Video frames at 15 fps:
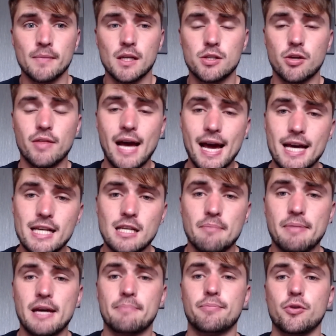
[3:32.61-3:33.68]
So that is a
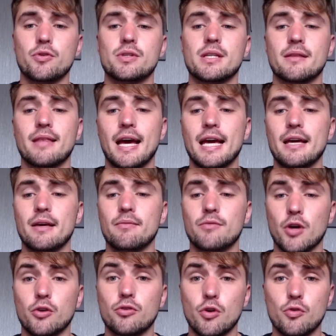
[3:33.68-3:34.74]
big boost that
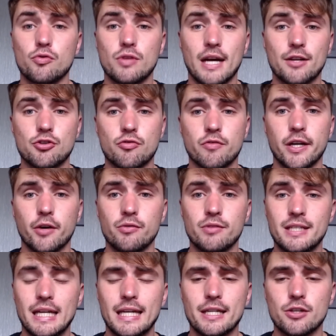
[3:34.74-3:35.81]
that trio
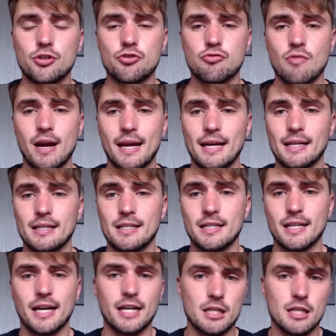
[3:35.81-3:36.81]
did train today,